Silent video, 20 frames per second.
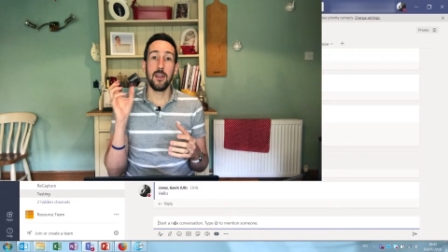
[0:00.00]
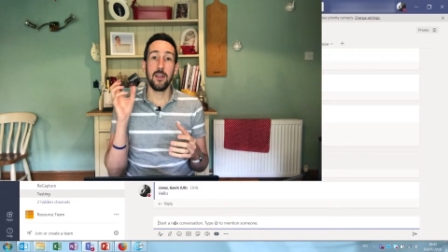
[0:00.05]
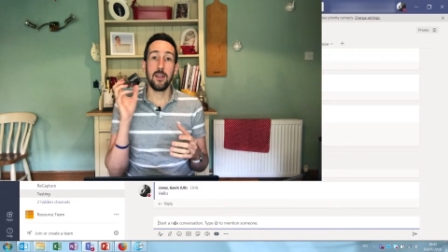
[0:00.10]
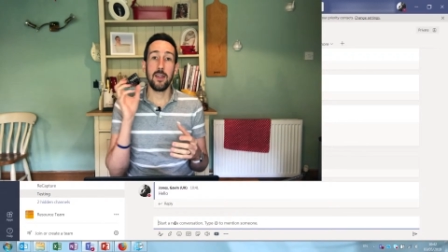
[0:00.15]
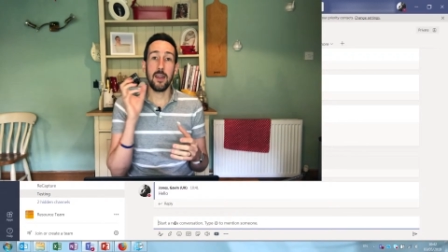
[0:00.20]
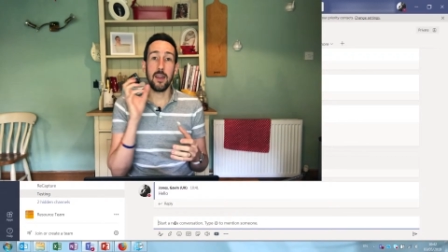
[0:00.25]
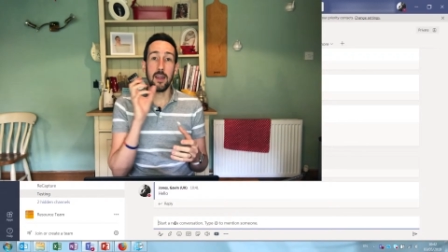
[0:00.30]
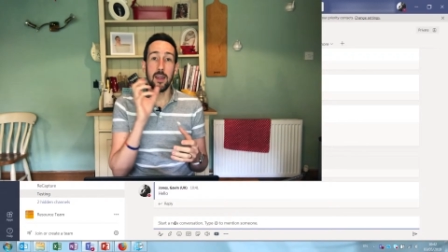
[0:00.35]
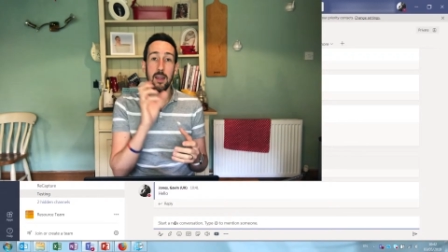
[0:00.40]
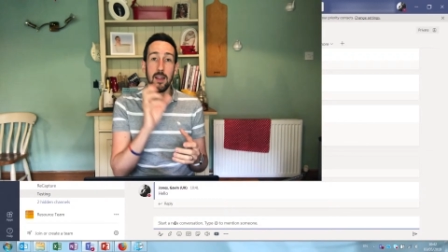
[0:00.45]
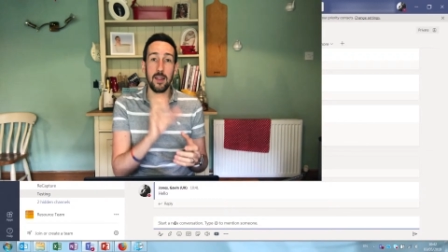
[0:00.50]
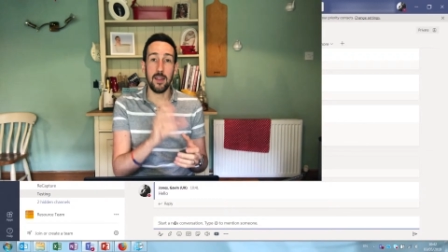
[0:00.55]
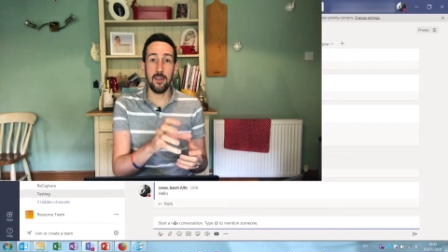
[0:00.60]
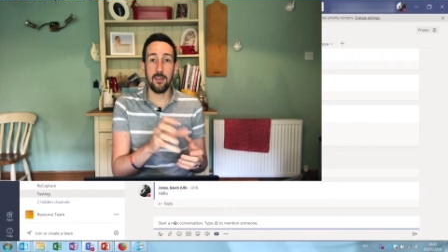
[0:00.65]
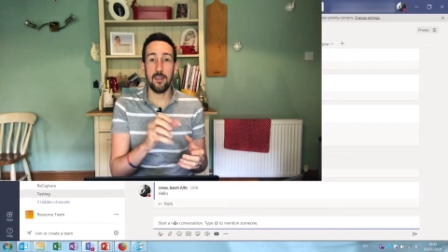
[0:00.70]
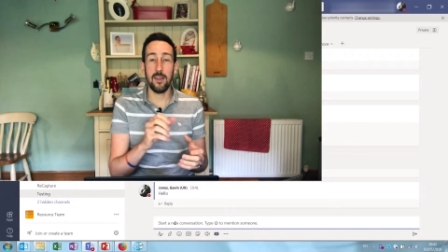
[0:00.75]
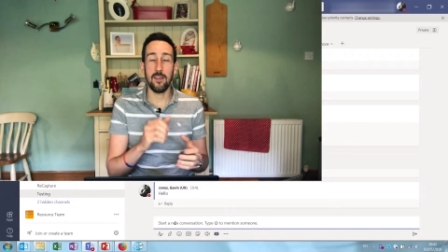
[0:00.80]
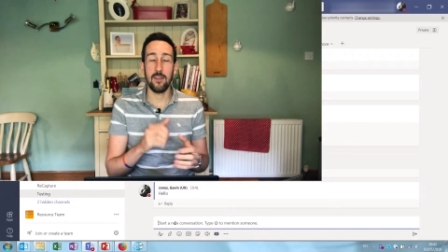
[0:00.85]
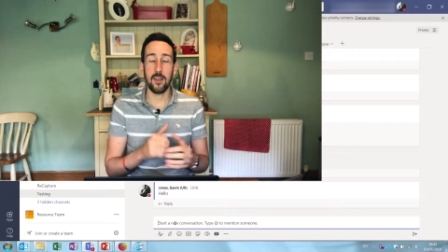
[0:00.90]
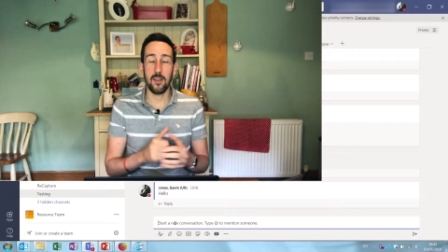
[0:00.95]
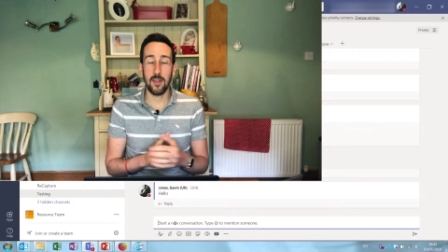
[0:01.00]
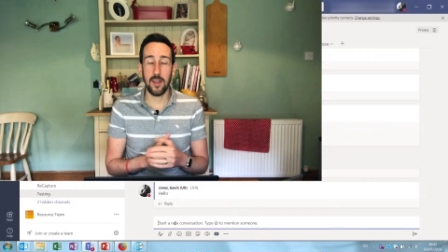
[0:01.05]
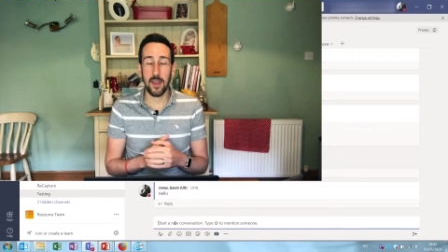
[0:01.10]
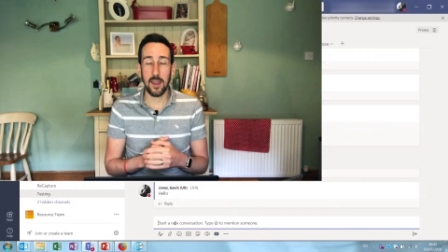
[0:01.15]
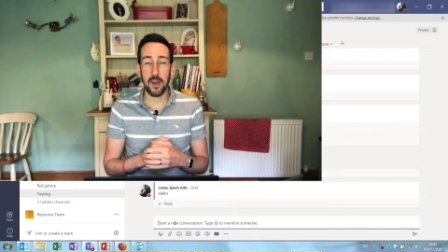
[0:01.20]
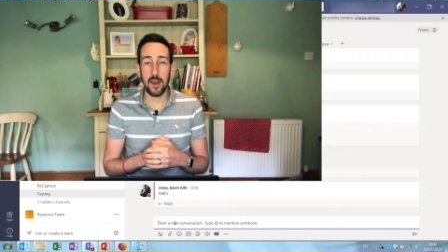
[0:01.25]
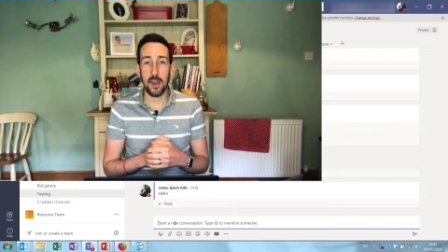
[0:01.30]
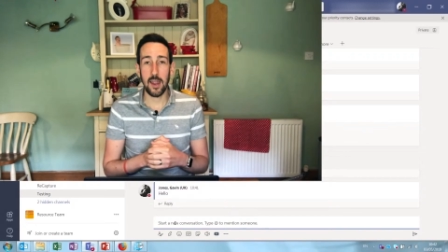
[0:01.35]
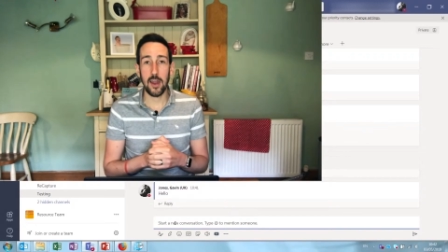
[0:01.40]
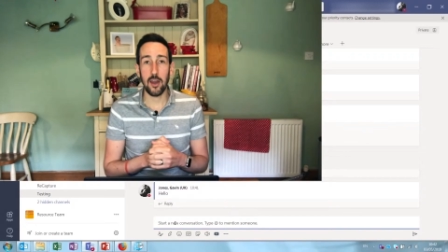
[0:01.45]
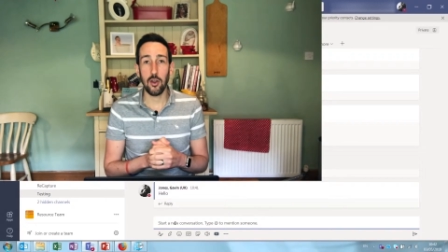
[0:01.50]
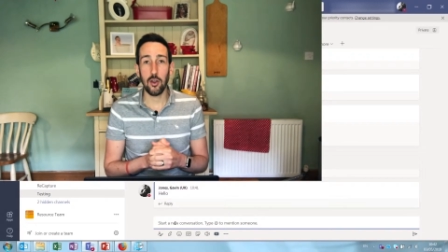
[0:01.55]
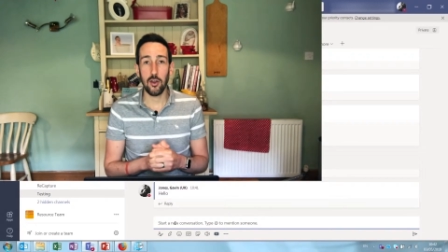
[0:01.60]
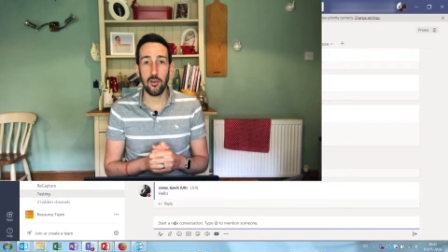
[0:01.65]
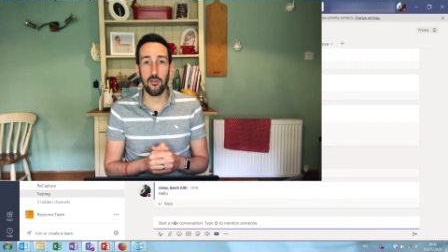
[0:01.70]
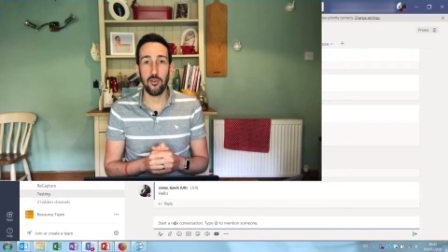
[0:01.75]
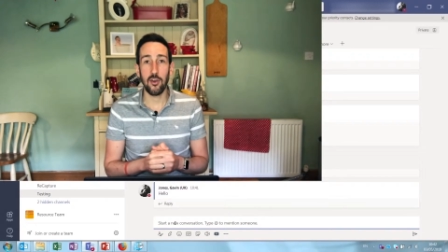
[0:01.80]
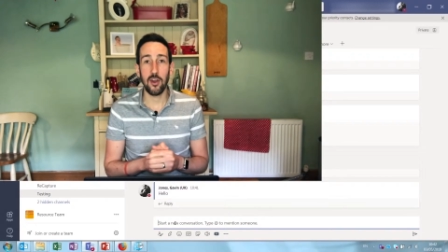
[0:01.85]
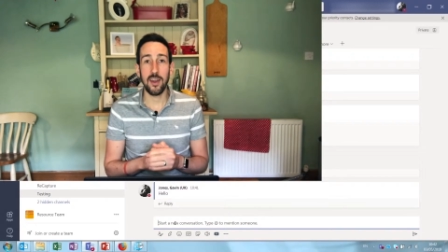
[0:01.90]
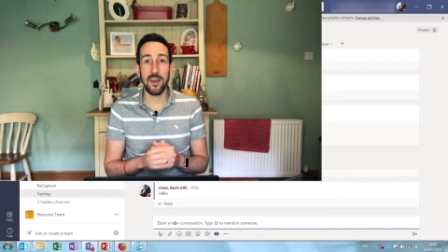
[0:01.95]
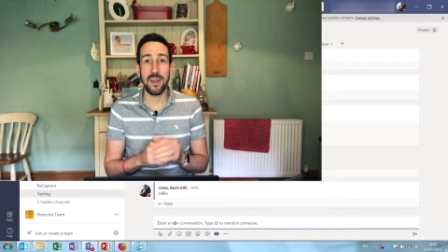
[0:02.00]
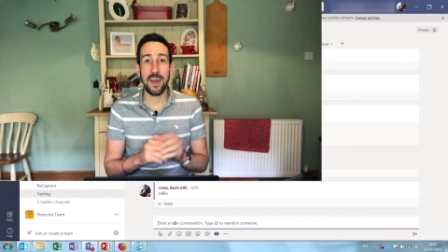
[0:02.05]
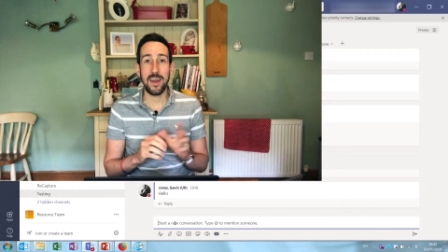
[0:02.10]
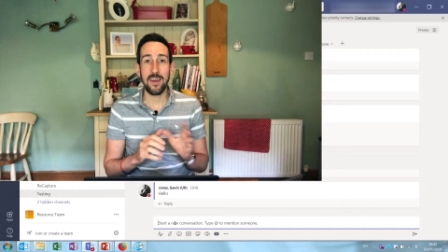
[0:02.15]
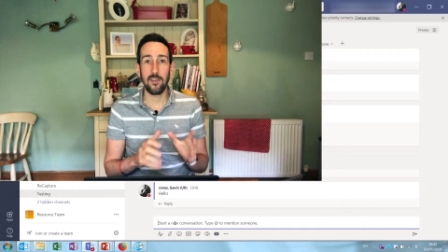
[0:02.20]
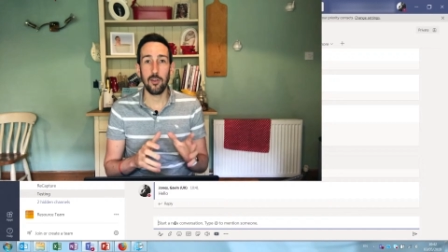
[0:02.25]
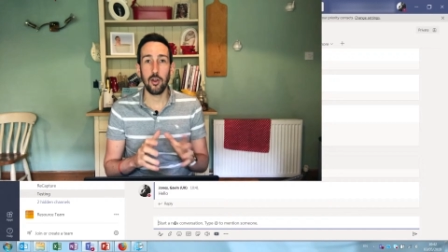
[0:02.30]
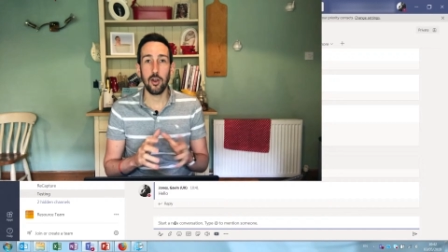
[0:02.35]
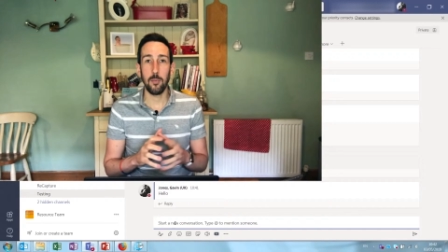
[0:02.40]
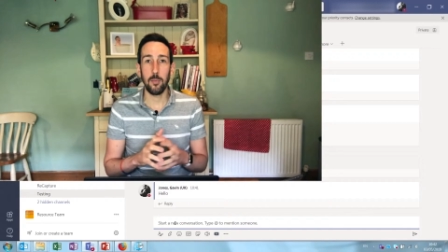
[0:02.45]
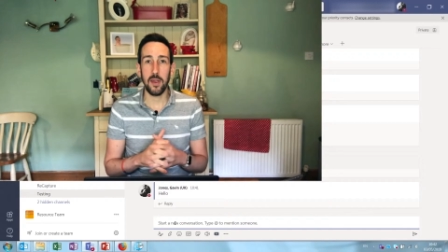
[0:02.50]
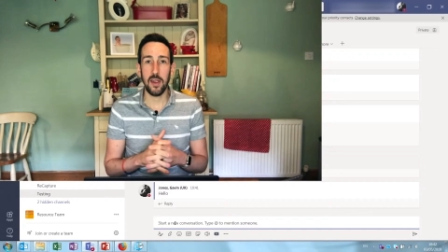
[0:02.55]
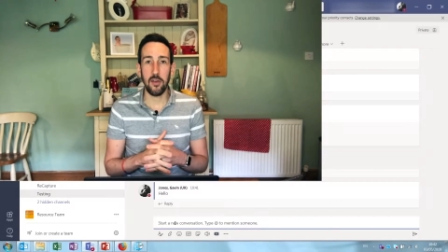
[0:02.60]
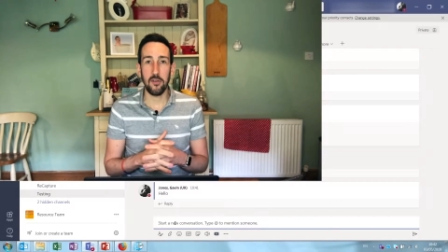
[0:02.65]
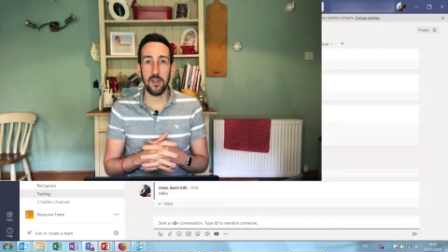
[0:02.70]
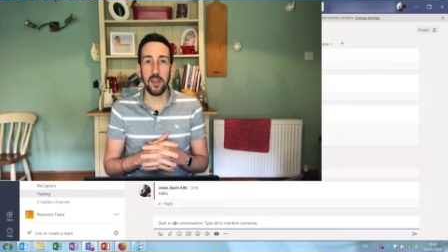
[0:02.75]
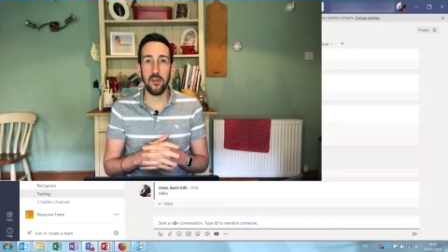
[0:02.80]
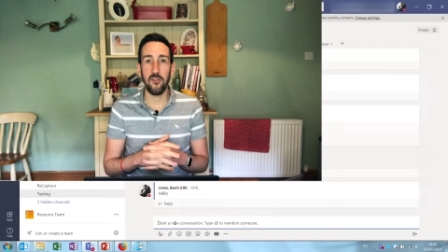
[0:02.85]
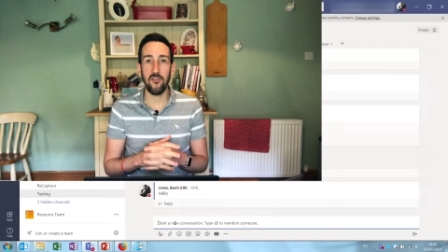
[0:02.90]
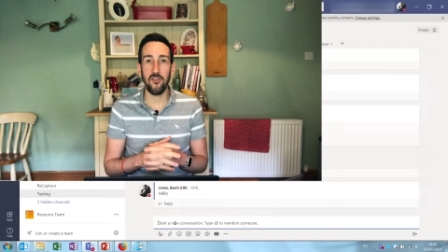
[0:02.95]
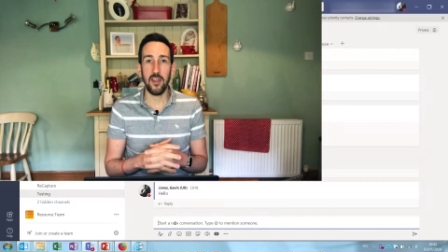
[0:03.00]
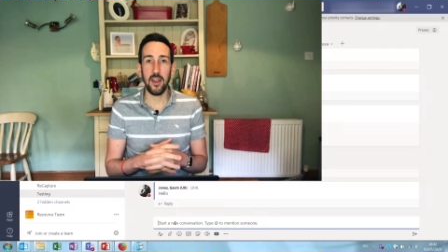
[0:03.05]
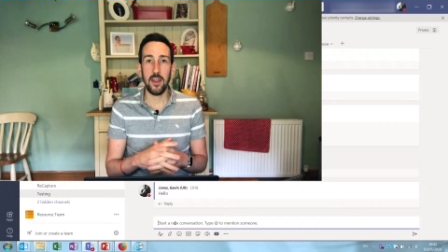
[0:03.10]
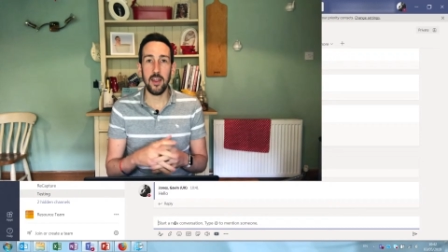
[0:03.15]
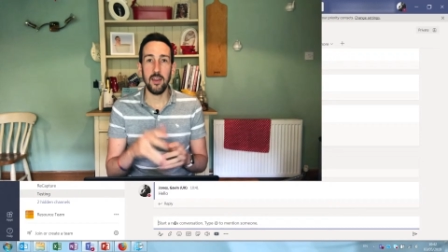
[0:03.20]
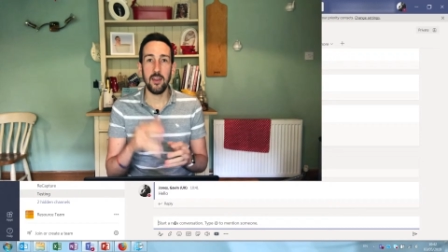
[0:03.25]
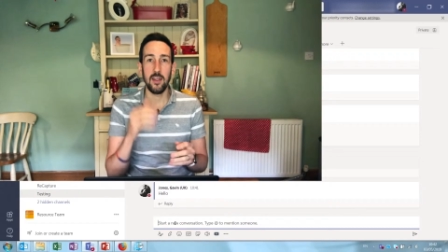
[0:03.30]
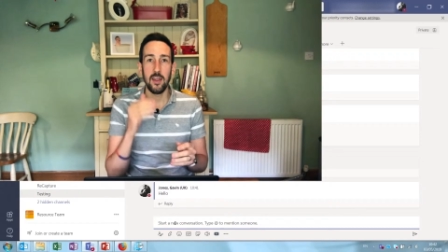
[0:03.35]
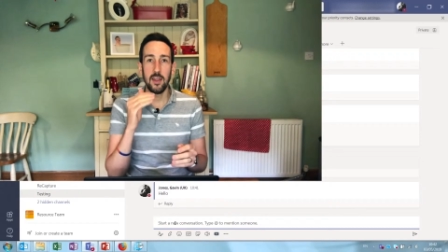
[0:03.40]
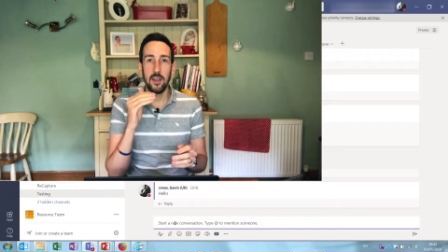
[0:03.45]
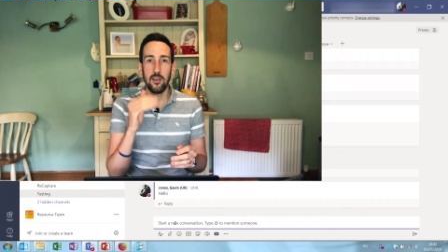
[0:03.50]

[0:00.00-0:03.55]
then at least it's they're going to get notified and it's going to appear in their feed